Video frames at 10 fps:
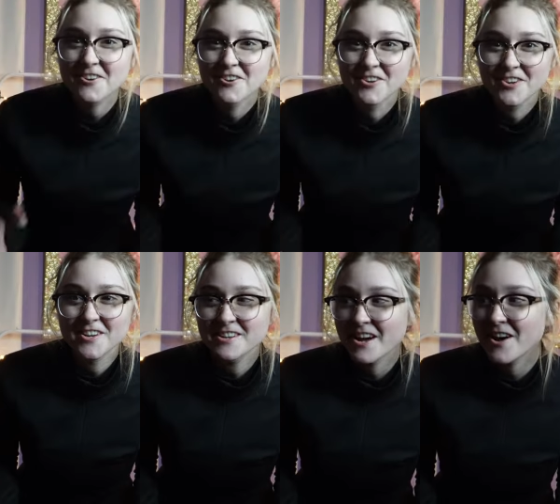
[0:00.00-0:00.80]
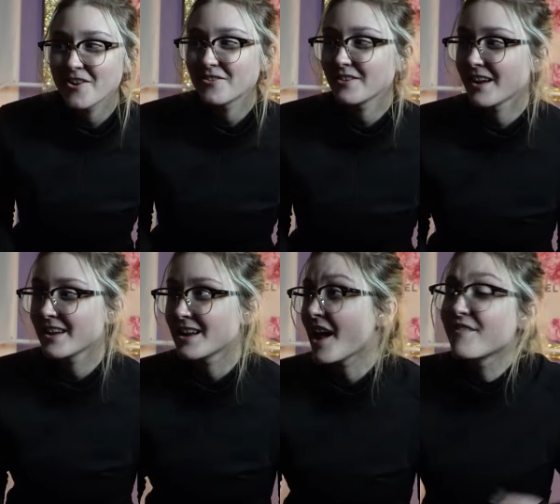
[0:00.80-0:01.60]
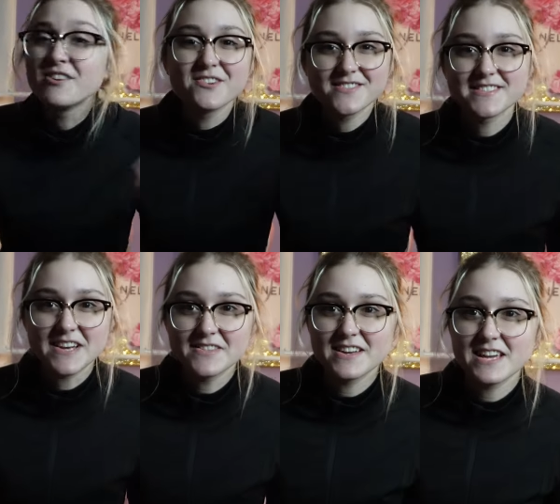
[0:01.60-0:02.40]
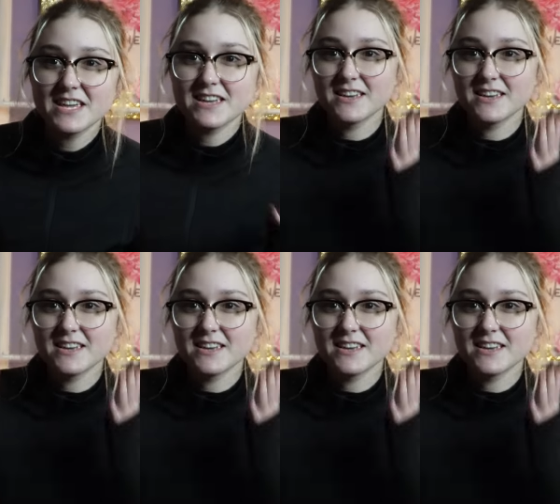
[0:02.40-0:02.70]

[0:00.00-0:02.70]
earlier now and I have no sunlight.